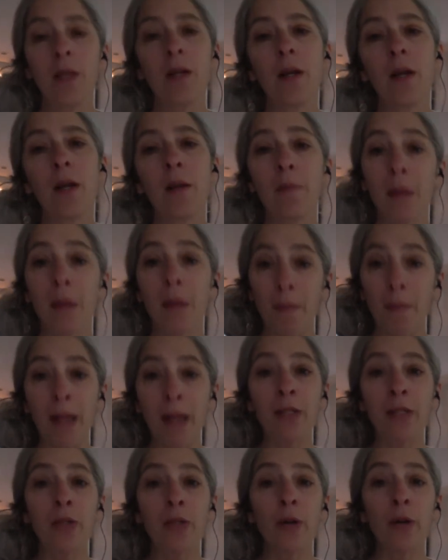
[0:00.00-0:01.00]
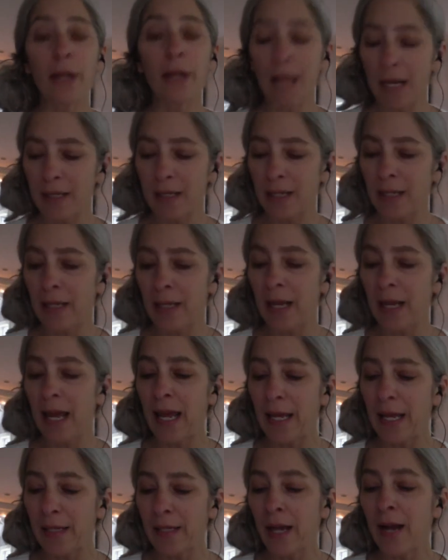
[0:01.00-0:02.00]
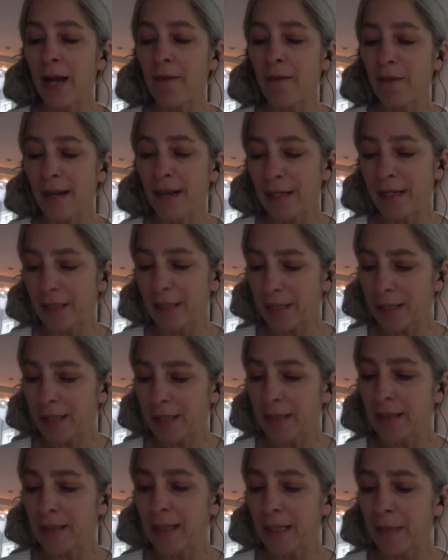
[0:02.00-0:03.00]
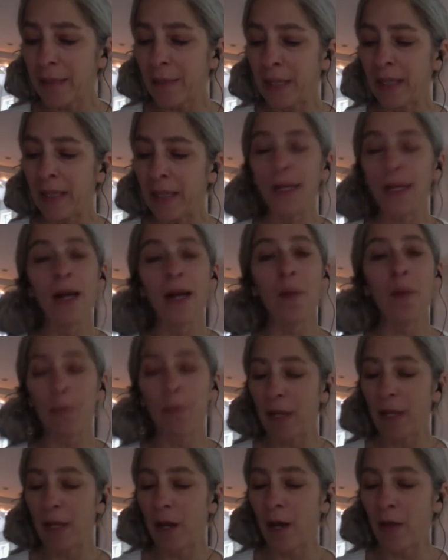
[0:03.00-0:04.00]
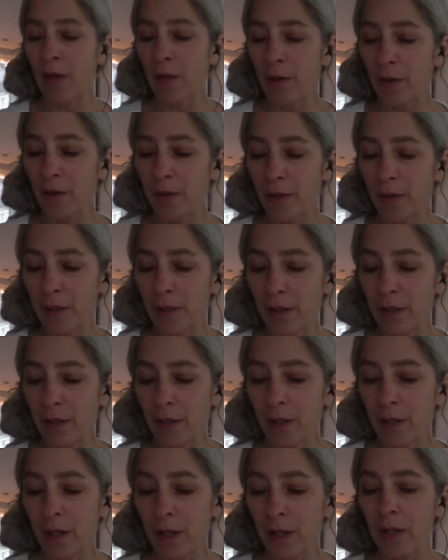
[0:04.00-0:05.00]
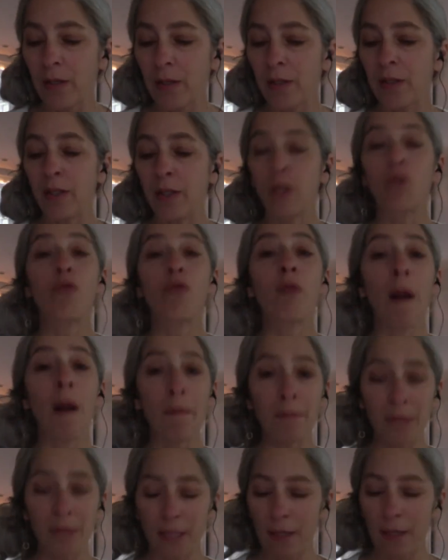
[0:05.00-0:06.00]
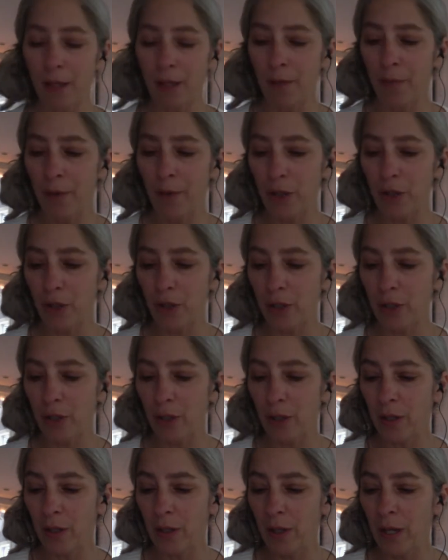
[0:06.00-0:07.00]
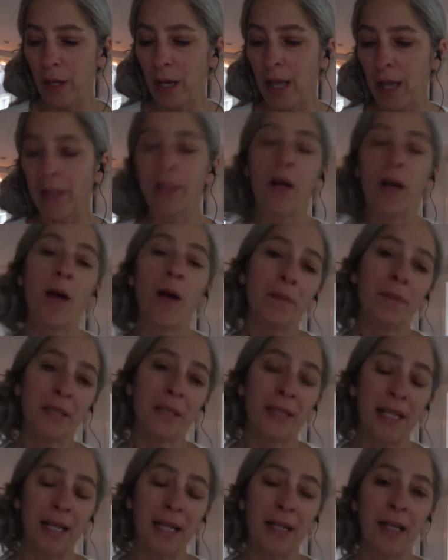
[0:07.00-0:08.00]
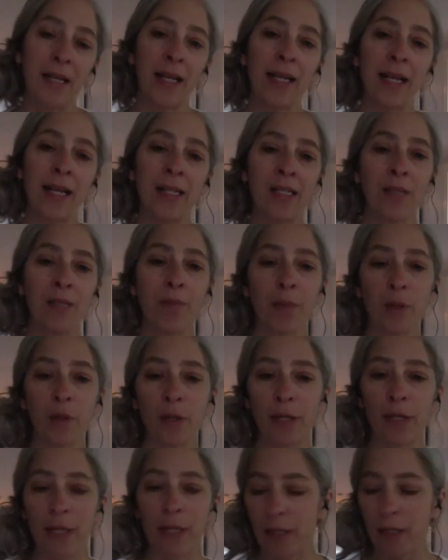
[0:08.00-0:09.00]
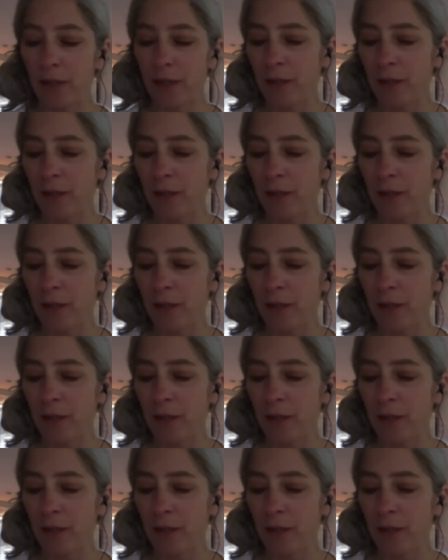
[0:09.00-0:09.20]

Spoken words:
May my story as an anti-racist lead me to helping others, to disrupting oppression, and to upstand against bullying.